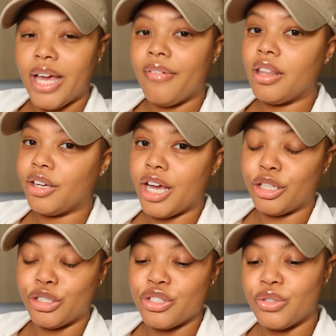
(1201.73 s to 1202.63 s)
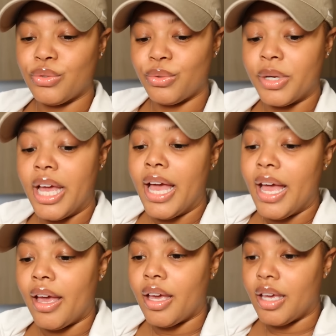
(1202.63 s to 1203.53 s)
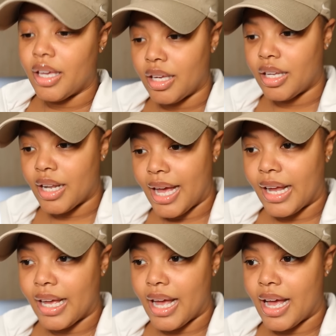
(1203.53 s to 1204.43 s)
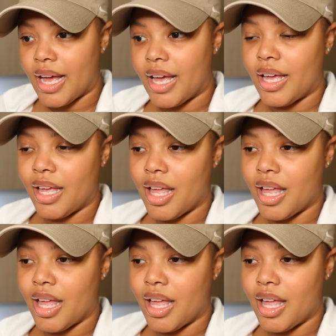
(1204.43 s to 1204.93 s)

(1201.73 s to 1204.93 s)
have other colors too. And I got,